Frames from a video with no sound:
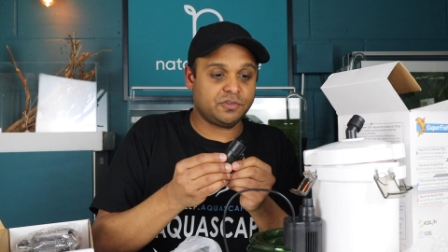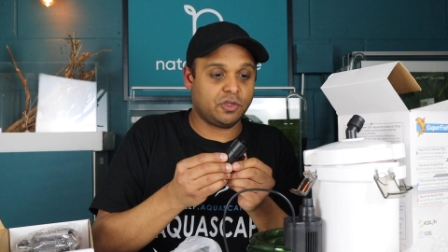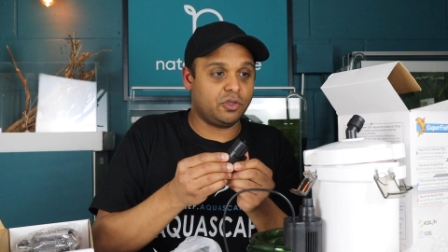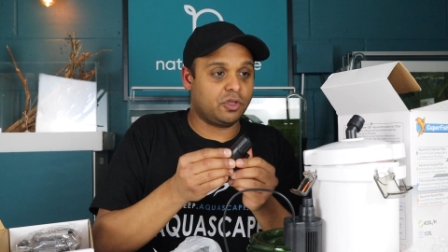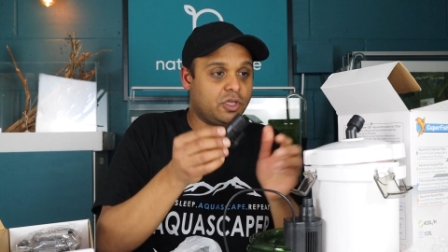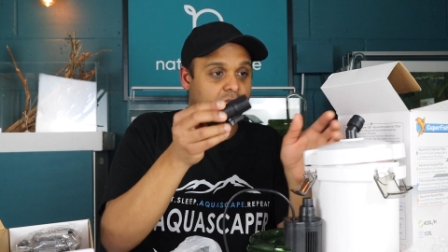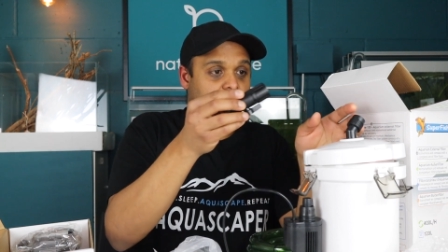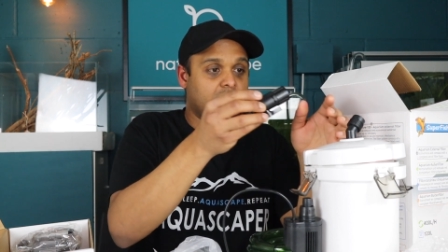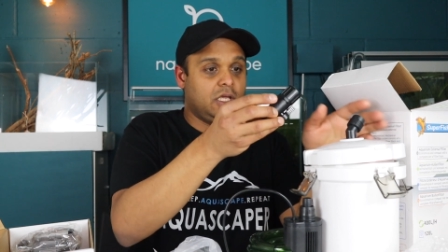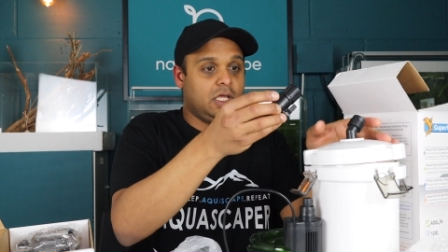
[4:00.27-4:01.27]
so you
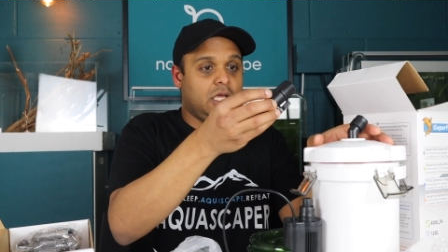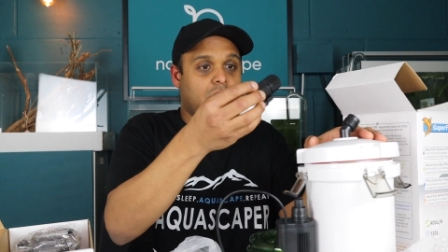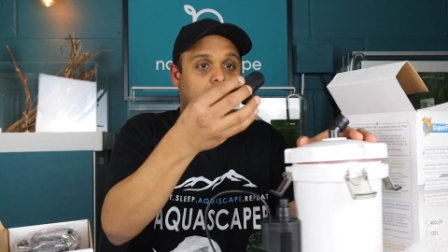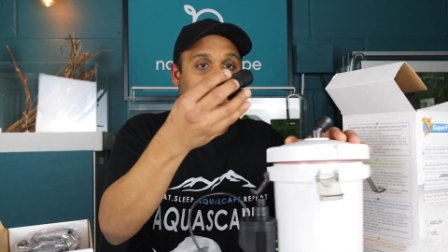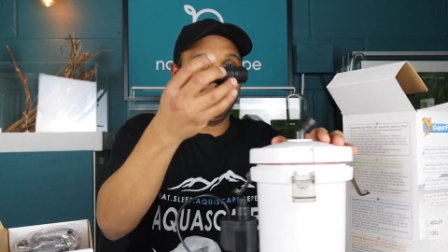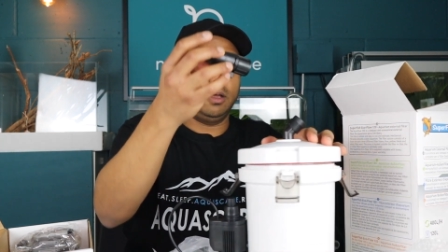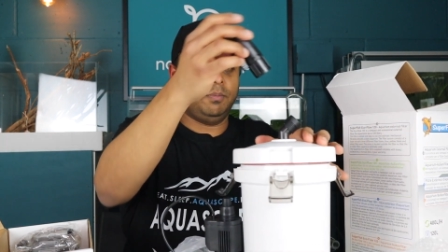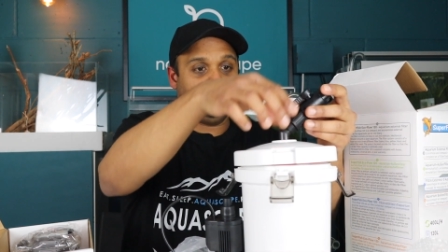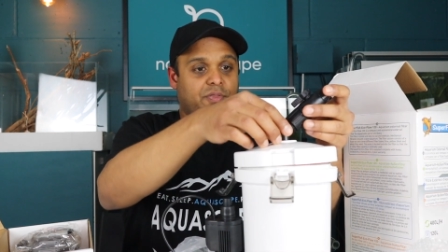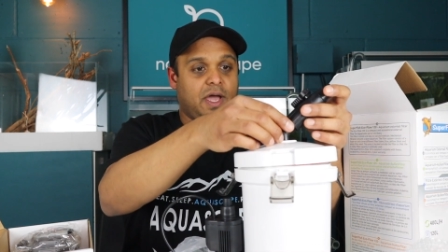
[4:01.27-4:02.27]
can uh,
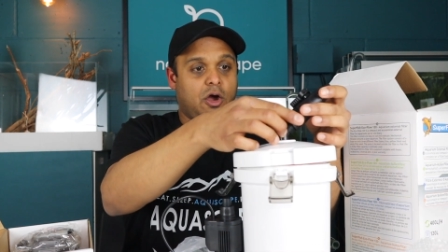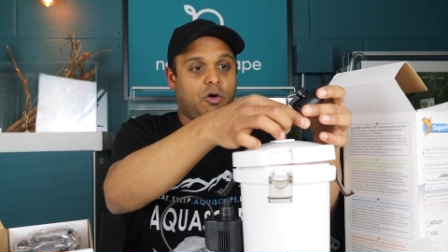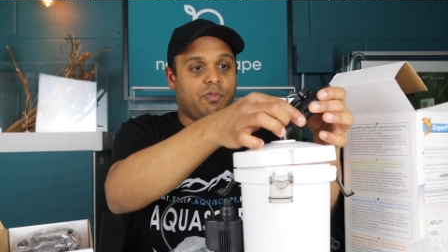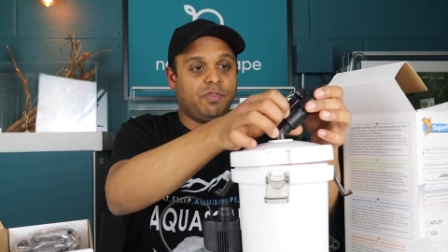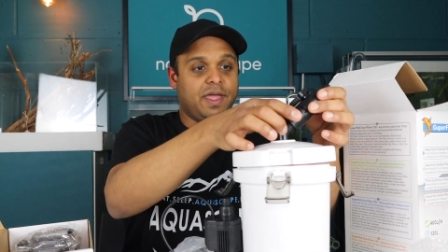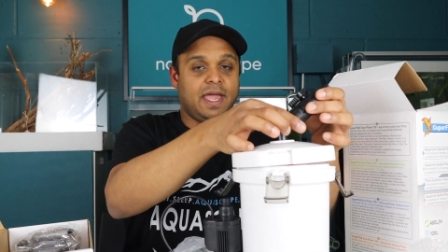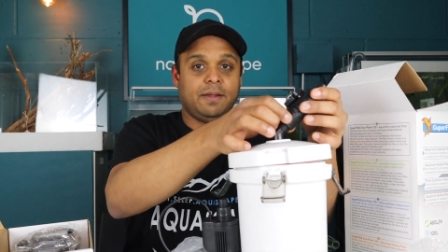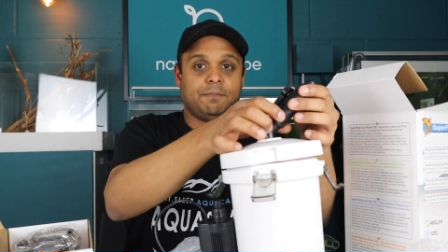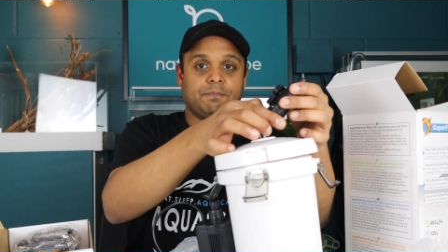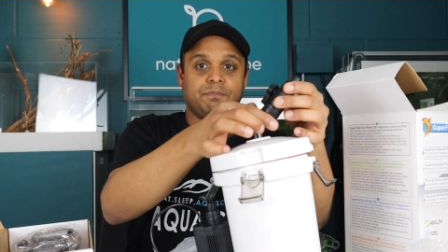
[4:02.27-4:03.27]
put that on
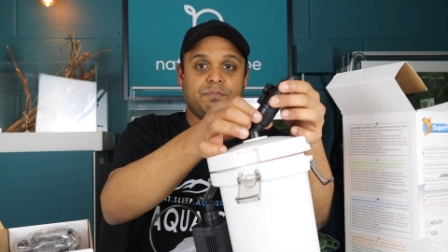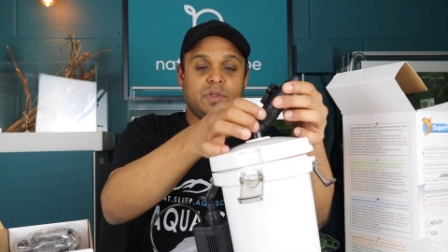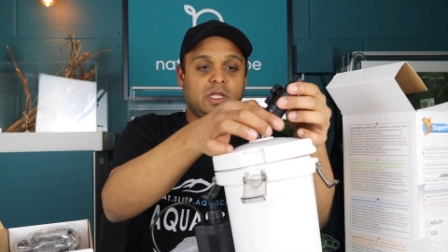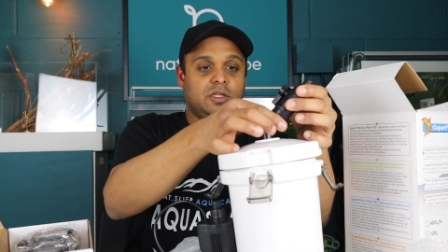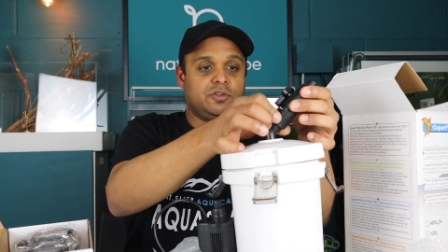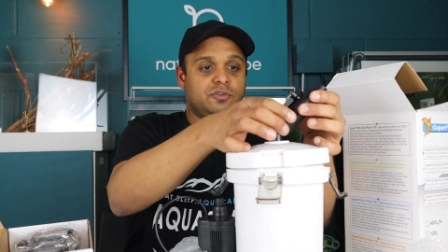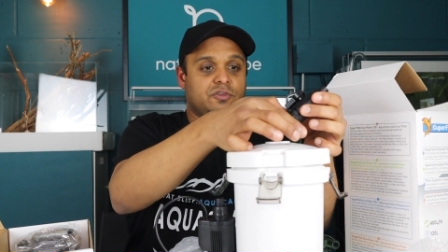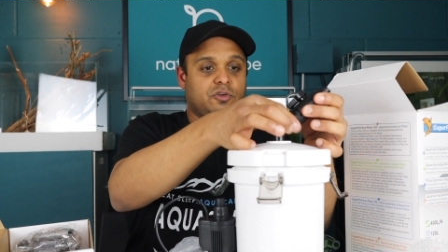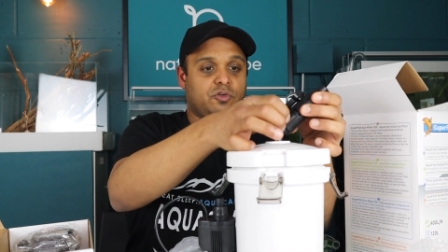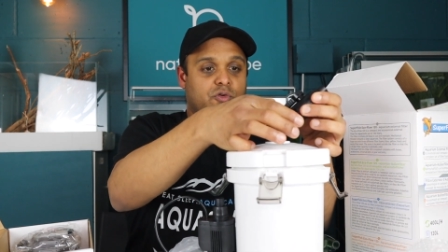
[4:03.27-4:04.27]
there.
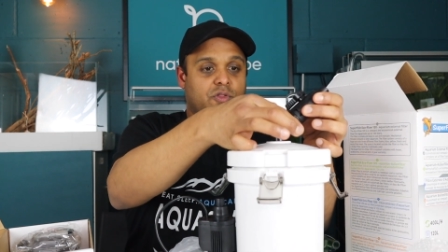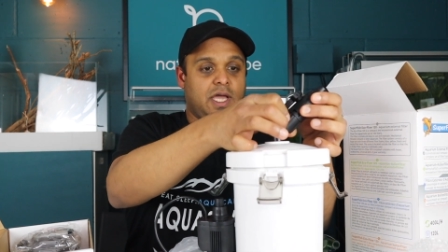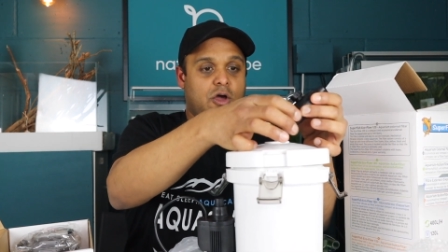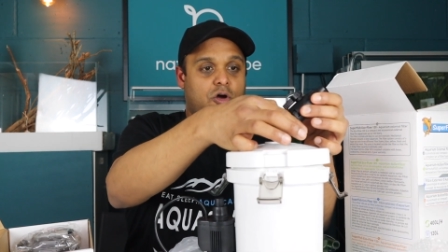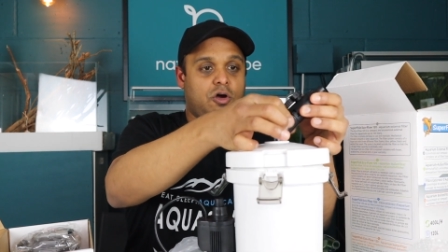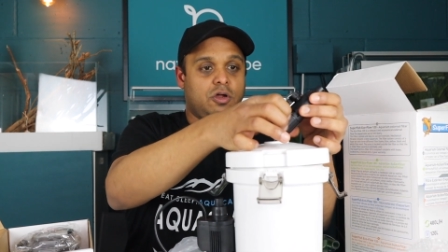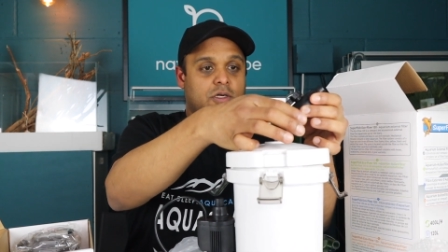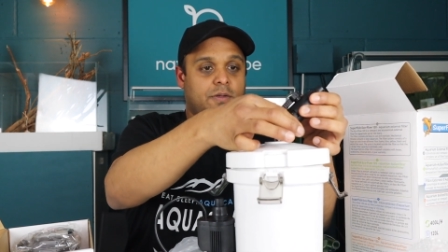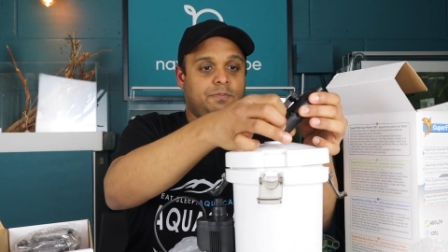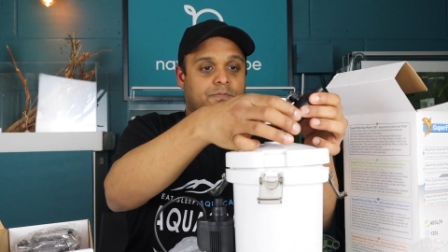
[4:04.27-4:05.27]
Screw that on.